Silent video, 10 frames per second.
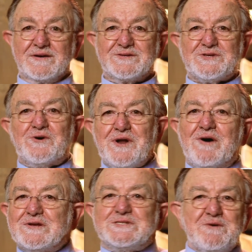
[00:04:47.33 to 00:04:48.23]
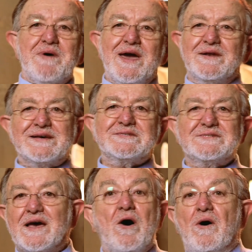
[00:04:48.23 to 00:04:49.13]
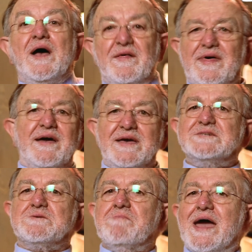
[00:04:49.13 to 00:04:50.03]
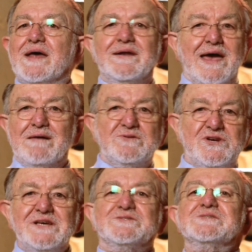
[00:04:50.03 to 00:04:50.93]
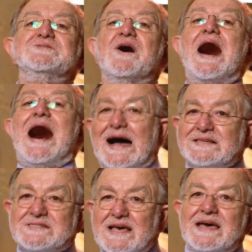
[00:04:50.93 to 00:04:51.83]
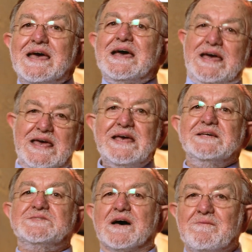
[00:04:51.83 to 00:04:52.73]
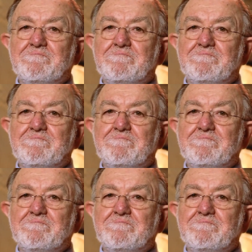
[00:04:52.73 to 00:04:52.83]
So notice the man doesn't say, he's a man named Jesus. Now, I say he is